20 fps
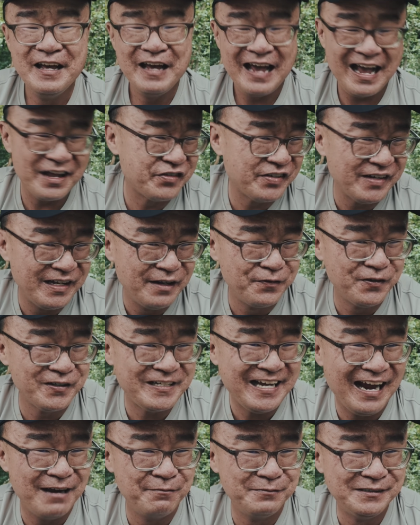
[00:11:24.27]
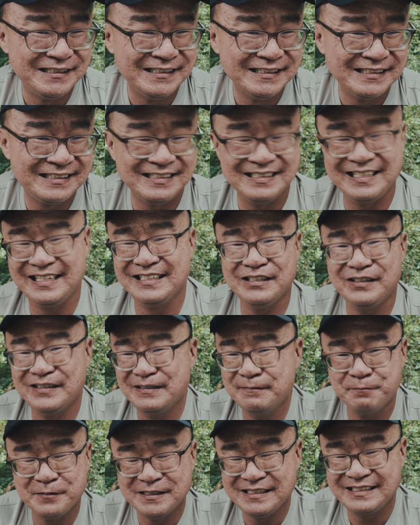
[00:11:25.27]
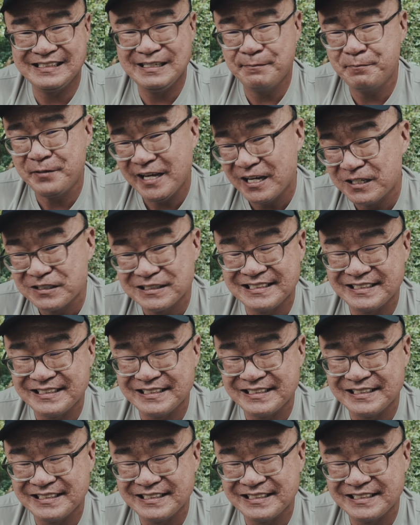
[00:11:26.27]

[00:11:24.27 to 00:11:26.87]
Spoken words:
entry-level cameras like the Olympus EPL